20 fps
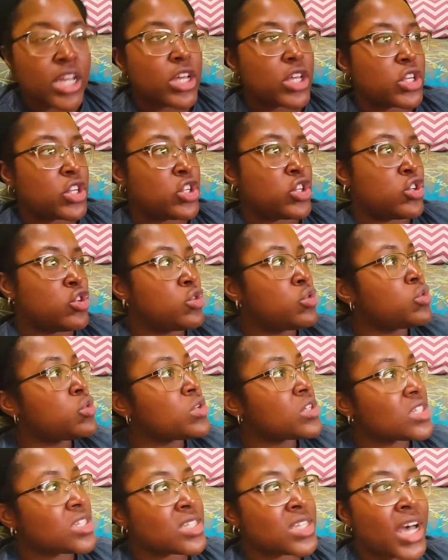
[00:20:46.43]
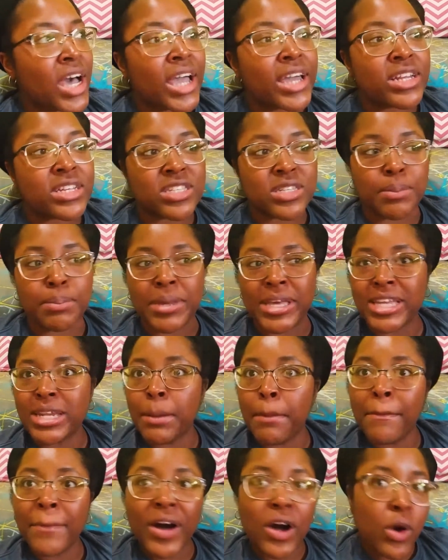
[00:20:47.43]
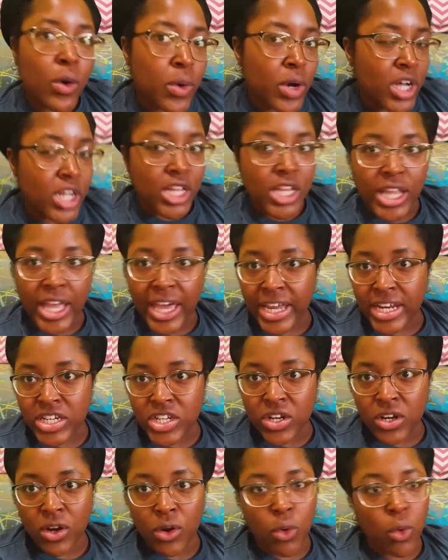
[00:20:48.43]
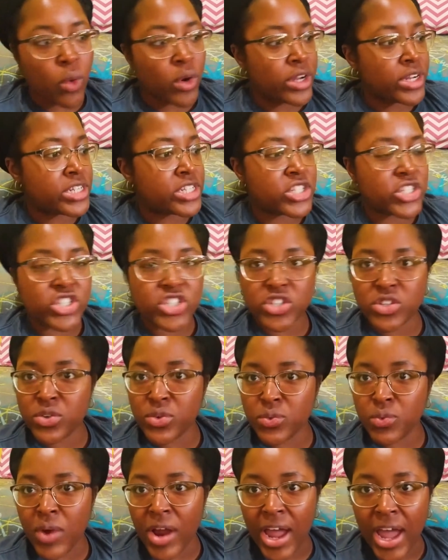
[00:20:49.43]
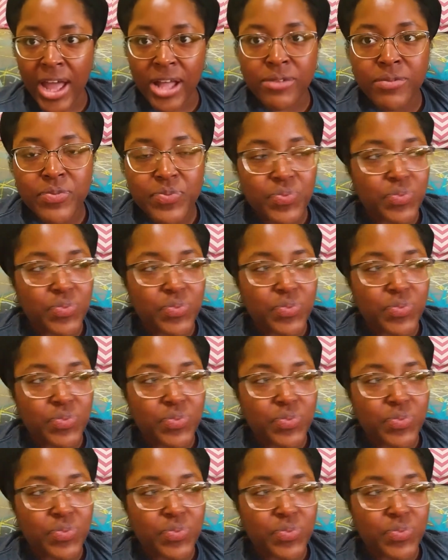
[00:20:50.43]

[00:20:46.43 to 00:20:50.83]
You decided to be the bone collector, according to Sheree.